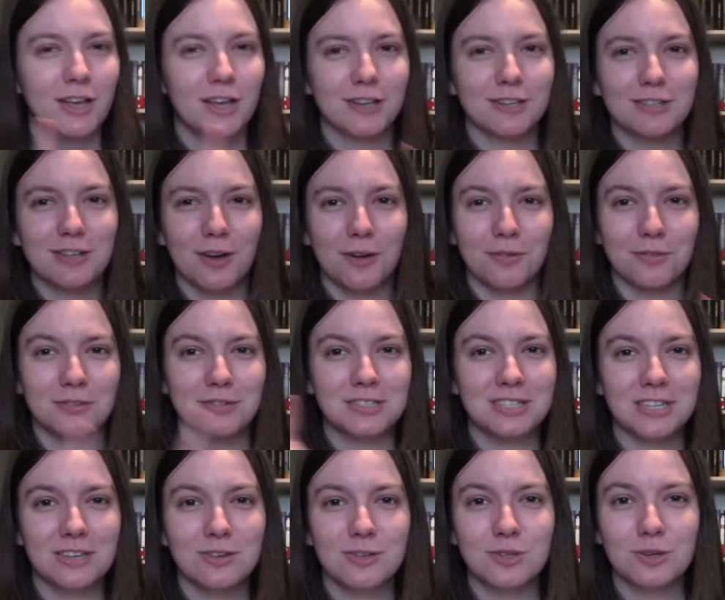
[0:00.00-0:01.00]
So,
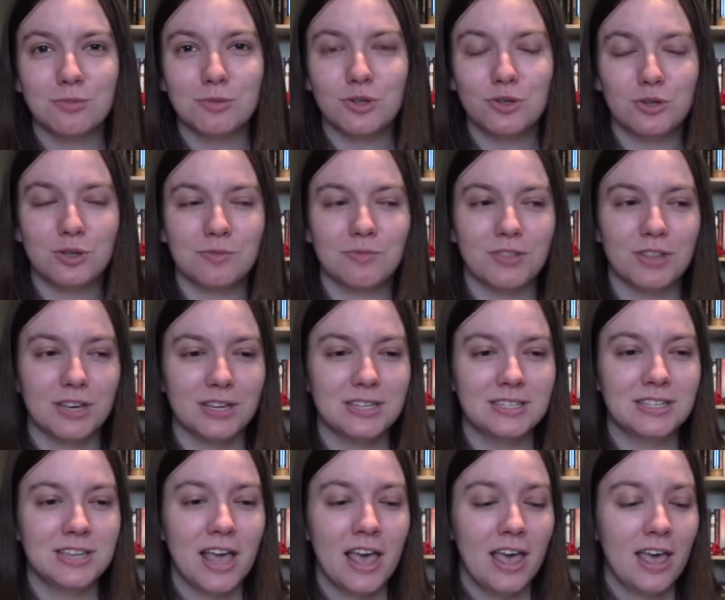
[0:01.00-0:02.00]
Lucille is who I'm choosing for
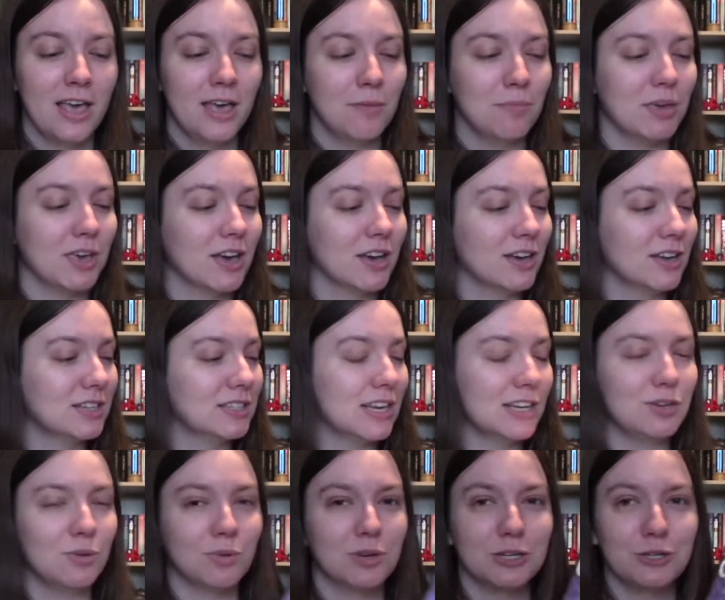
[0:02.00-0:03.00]
this because I
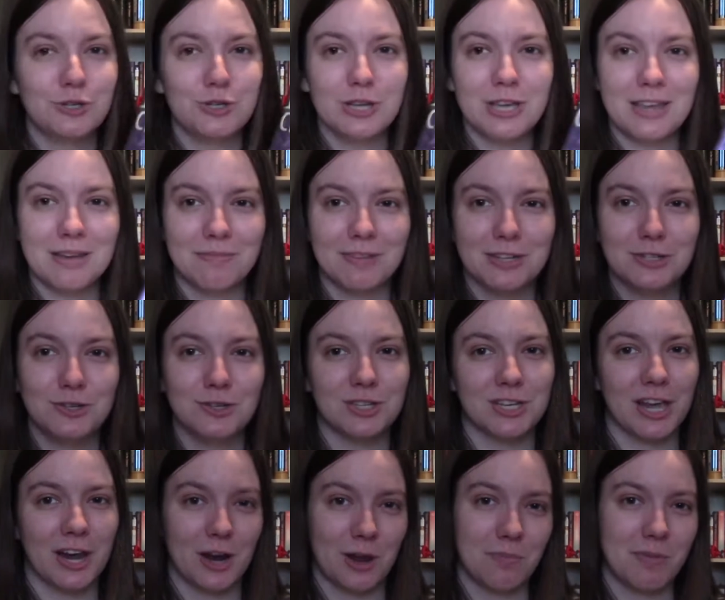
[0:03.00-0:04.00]
don't want to cheat by
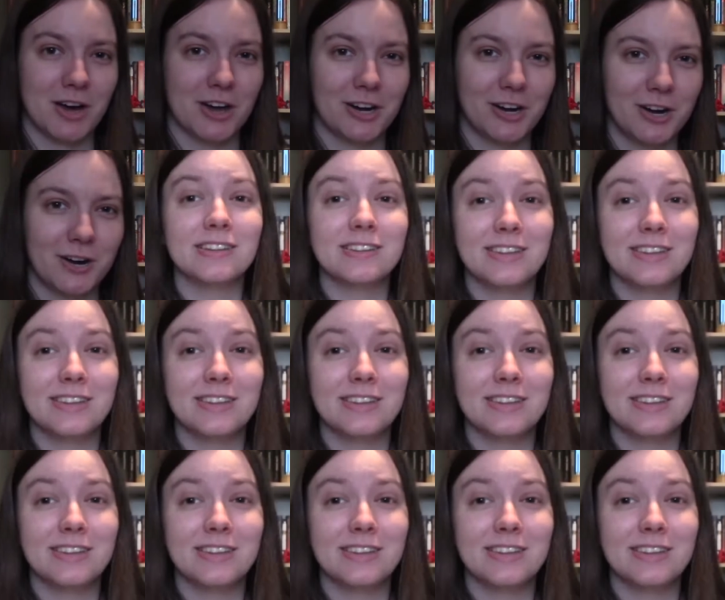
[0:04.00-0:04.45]
choosing Harry Potter.